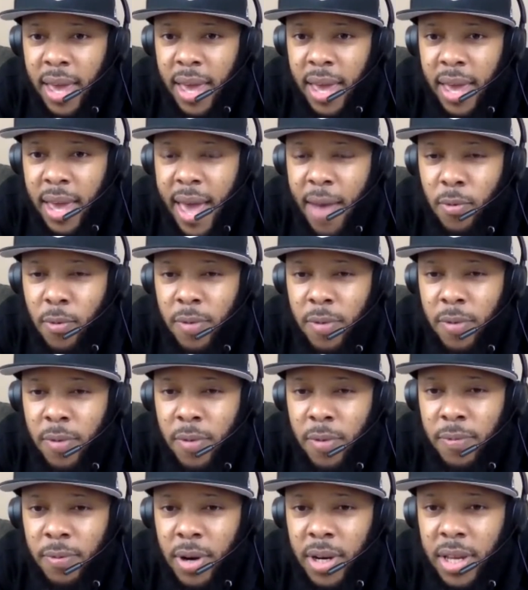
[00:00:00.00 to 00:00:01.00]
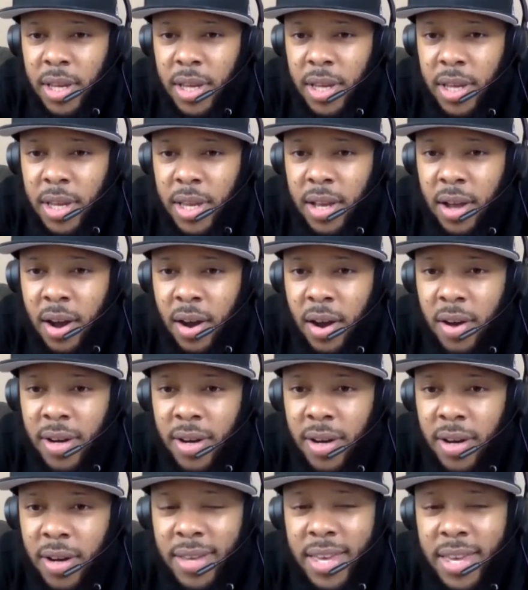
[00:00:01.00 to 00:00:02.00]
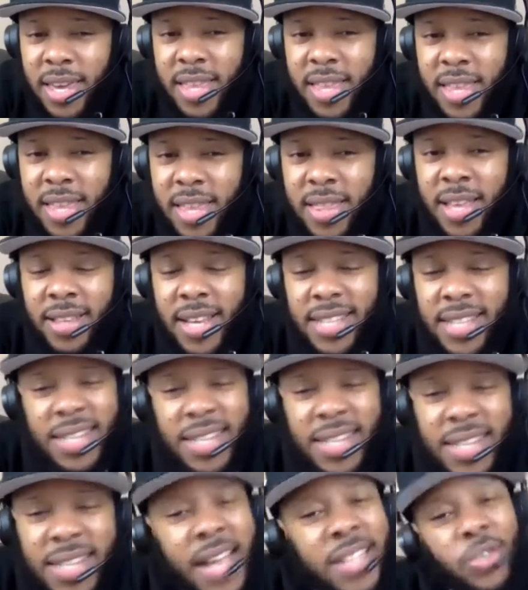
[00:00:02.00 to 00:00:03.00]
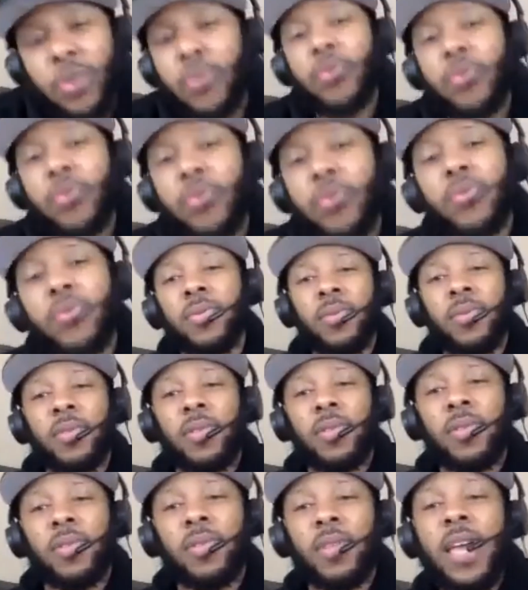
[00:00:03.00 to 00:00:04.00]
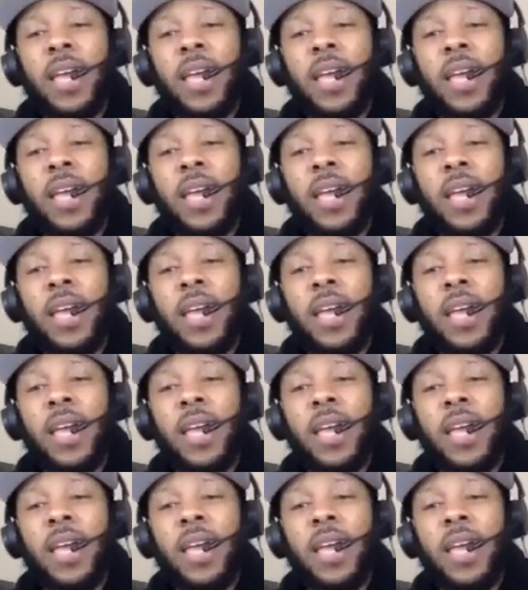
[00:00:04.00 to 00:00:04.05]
at 140. He called out Keith. That's not true. He